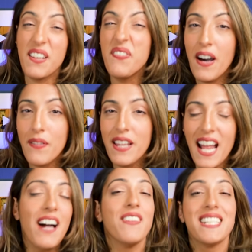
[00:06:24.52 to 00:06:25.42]
they found that
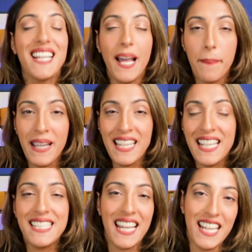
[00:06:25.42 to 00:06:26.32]
having
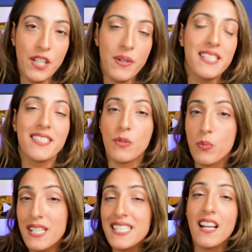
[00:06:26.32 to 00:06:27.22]
diabetes increased the
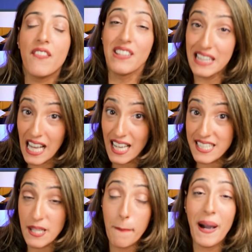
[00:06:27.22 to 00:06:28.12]
risk of L U
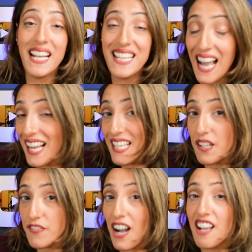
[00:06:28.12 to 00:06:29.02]
T S by
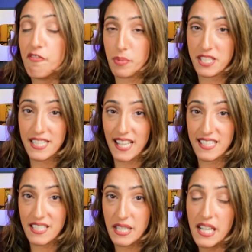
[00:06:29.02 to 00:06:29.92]
ninety-five
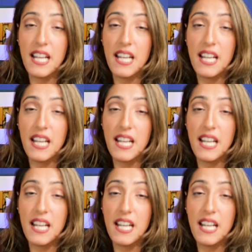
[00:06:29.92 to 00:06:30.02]
percent.